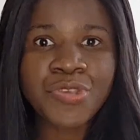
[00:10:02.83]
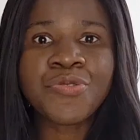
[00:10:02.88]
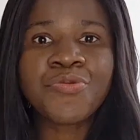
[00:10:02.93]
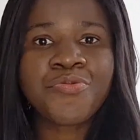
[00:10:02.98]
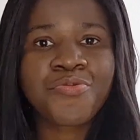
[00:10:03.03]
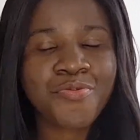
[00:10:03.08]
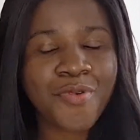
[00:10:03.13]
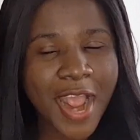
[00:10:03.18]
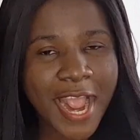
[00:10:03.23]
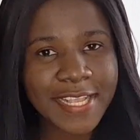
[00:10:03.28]

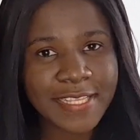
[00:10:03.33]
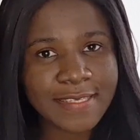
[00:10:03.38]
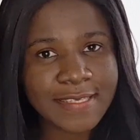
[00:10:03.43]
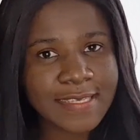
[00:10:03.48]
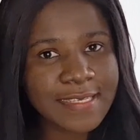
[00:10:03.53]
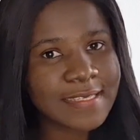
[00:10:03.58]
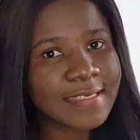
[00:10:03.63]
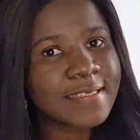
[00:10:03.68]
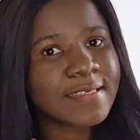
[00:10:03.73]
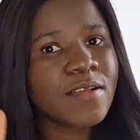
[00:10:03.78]
write it
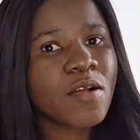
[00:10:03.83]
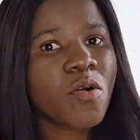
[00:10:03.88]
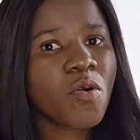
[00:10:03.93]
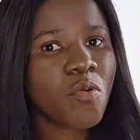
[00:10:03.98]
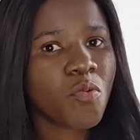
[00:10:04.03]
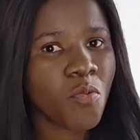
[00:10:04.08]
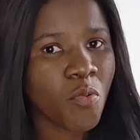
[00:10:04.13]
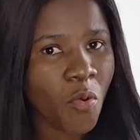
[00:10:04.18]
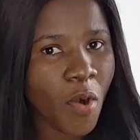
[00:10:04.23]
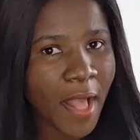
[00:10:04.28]

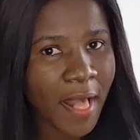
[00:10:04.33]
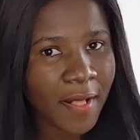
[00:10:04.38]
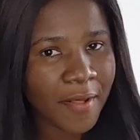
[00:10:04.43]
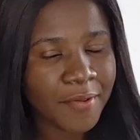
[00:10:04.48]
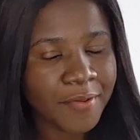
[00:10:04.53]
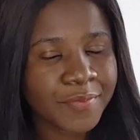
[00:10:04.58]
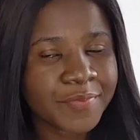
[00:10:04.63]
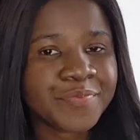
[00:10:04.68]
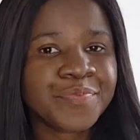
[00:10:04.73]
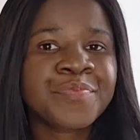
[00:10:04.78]

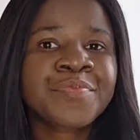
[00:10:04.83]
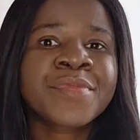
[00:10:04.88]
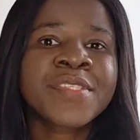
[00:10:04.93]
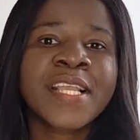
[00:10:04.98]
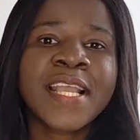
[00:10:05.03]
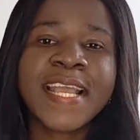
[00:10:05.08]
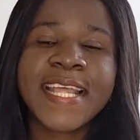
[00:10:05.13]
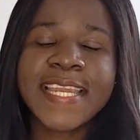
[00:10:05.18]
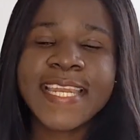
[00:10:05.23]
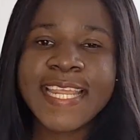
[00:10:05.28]
well.
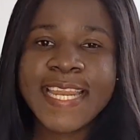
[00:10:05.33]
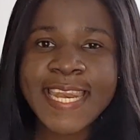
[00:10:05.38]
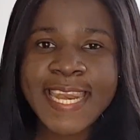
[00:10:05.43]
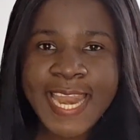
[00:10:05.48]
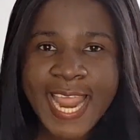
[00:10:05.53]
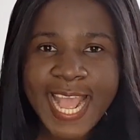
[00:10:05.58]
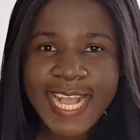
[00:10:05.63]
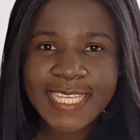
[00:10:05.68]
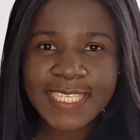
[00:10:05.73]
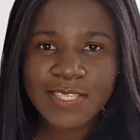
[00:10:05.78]
The
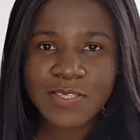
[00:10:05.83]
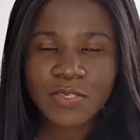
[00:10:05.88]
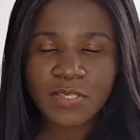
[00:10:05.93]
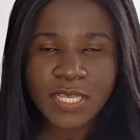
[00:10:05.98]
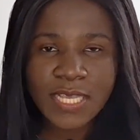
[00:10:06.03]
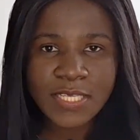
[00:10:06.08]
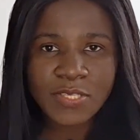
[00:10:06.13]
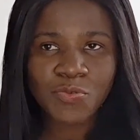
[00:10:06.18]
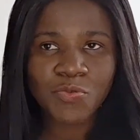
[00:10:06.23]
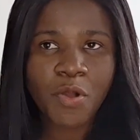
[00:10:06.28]
next
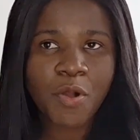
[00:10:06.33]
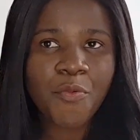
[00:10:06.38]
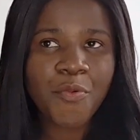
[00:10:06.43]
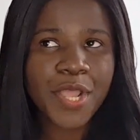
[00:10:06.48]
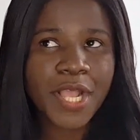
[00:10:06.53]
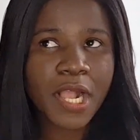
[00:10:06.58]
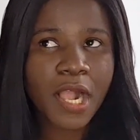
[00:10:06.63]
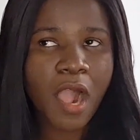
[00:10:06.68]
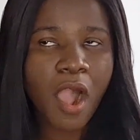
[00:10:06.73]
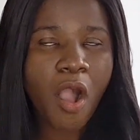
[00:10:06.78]
is what we
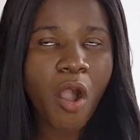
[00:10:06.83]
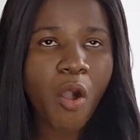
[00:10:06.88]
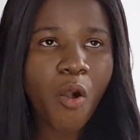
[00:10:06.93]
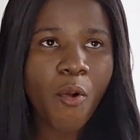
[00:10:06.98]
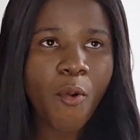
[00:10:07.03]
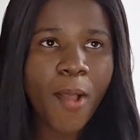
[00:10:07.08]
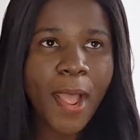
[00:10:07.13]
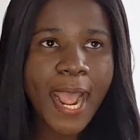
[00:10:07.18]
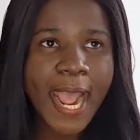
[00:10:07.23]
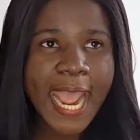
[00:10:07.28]

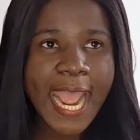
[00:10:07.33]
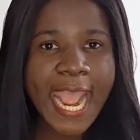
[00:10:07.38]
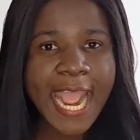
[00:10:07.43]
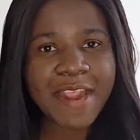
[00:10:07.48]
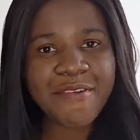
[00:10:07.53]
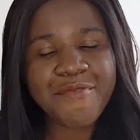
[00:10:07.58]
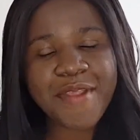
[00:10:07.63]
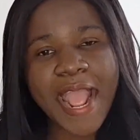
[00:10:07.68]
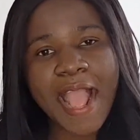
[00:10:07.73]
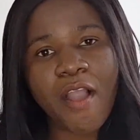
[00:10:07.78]
call
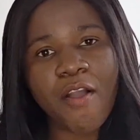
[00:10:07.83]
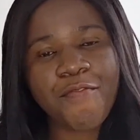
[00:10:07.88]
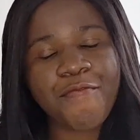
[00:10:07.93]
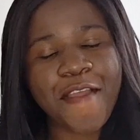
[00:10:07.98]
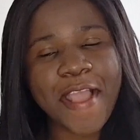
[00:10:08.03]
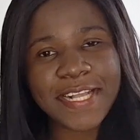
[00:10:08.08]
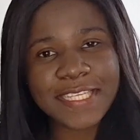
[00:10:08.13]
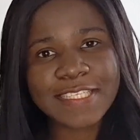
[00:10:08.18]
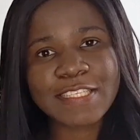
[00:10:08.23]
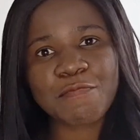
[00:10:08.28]
area of
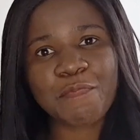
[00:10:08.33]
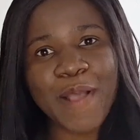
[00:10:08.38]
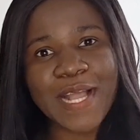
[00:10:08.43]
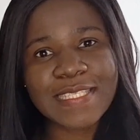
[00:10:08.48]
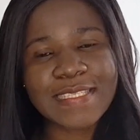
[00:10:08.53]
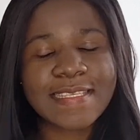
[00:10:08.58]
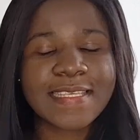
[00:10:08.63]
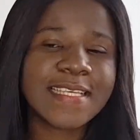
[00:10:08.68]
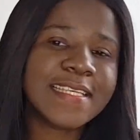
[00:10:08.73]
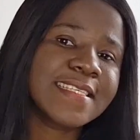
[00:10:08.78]

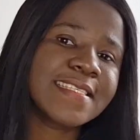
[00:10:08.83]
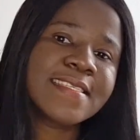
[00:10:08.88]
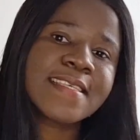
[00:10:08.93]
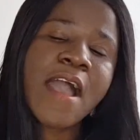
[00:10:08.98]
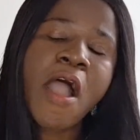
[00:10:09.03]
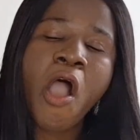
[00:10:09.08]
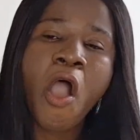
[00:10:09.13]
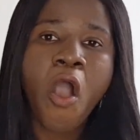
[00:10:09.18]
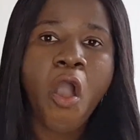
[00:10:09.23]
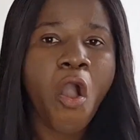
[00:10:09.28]
expertise
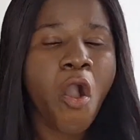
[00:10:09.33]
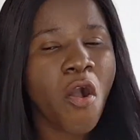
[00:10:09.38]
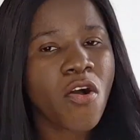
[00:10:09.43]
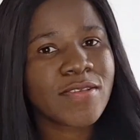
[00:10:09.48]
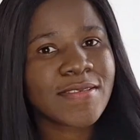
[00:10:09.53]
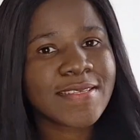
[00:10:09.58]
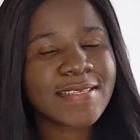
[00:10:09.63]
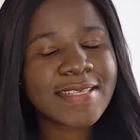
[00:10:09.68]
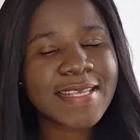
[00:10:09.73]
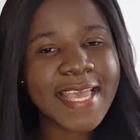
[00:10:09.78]
or
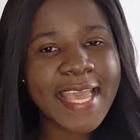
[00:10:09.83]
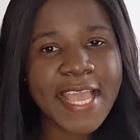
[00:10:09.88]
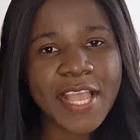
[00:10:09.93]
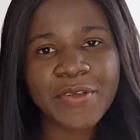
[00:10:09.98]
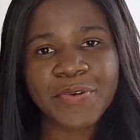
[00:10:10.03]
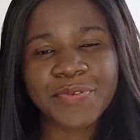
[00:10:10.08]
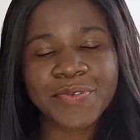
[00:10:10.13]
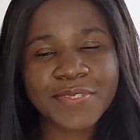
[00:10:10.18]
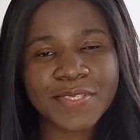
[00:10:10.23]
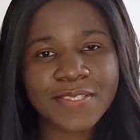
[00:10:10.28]

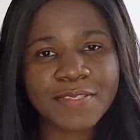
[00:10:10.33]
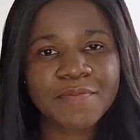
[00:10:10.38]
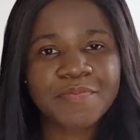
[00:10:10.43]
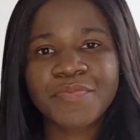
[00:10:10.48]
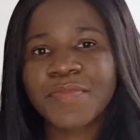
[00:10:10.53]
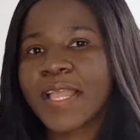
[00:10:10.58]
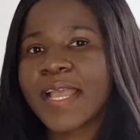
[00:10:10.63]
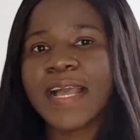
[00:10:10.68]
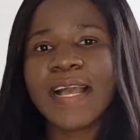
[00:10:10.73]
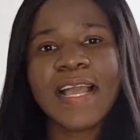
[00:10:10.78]
skills.
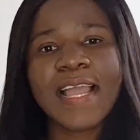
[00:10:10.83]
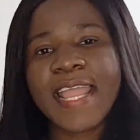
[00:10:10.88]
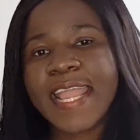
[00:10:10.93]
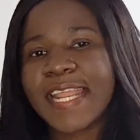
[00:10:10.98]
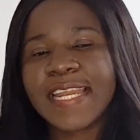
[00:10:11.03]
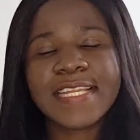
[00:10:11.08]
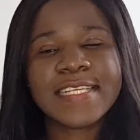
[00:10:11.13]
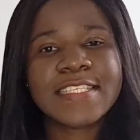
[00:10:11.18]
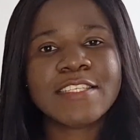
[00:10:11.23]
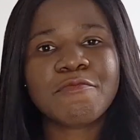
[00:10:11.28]
In
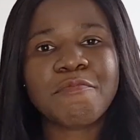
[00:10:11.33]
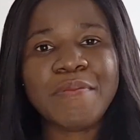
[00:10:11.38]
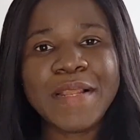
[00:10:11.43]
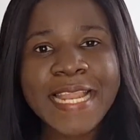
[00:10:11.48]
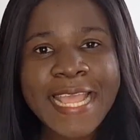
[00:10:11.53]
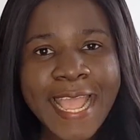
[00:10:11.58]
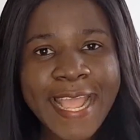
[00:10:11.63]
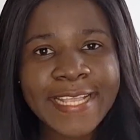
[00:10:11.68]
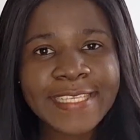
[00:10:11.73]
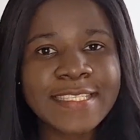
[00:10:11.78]
this
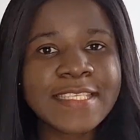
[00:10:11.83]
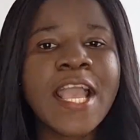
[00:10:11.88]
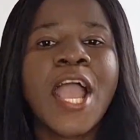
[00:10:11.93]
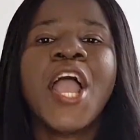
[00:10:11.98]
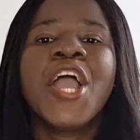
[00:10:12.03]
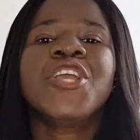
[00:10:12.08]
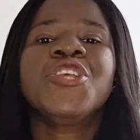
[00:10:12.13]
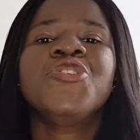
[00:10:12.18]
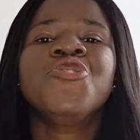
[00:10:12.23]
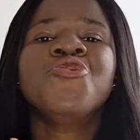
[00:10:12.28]
place,
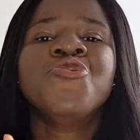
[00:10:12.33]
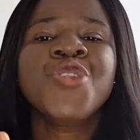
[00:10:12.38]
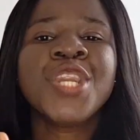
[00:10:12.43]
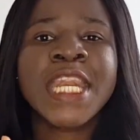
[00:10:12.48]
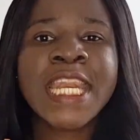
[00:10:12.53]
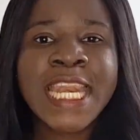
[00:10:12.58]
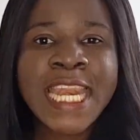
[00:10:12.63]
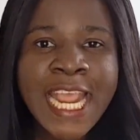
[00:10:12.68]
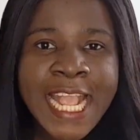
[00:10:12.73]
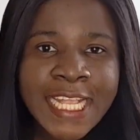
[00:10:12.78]
you
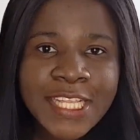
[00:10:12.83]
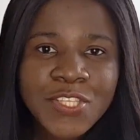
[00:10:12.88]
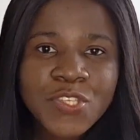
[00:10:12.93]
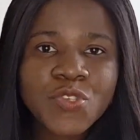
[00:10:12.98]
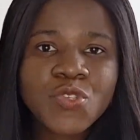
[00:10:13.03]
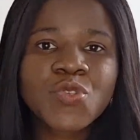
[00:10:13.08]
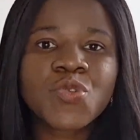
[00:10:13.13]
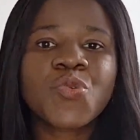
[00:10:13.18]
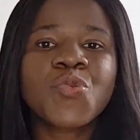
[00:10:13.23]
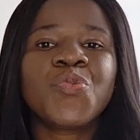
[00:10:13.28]
need
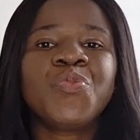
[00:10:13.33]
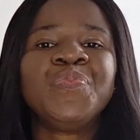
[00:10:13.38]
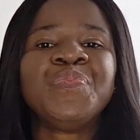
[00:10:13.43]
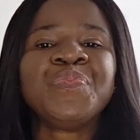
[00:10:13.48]
to